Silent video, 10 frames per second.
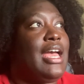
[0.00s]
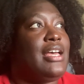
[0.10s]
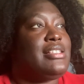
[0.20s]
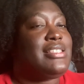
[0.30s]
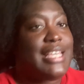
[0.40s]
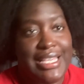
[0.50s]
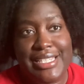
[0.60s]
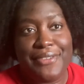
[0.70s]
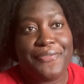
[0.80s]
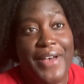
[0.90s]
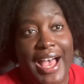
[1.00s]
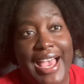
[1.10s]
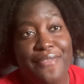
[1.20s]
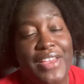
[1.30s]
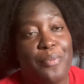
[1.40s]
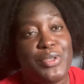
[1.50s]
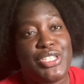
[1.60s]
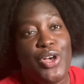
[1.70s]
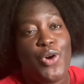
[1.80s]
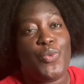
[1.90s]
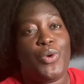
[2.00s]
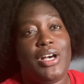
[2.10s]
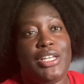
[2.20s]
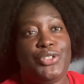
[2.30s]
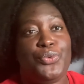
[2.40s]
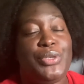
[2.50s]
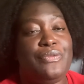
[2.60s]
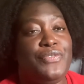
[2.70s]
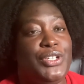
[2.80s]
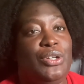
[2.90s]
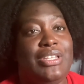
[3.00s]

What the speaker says: Season 5, Episode 1 review.